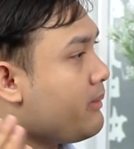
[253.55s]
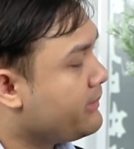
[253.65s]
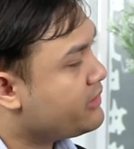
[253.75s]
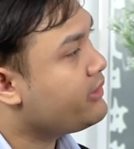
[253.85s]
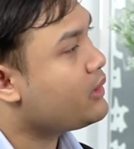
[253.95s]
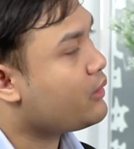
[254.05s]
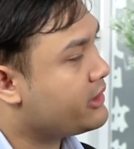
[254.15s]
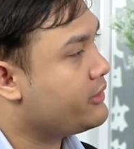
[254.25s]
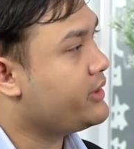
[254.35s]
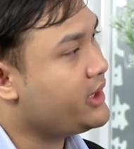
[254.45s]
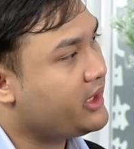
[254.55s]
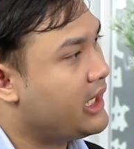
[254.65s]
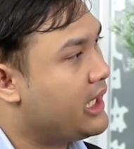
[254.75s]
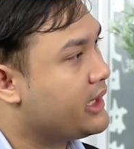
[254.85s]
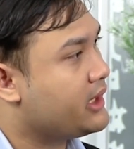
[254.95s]
between North Korea
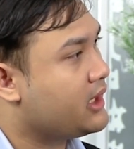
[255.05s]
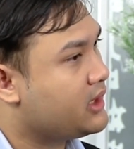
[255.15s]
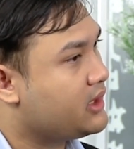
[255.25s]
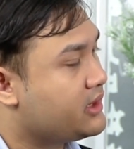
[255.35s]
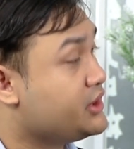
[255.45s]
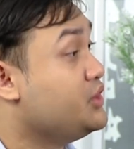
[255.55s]
and the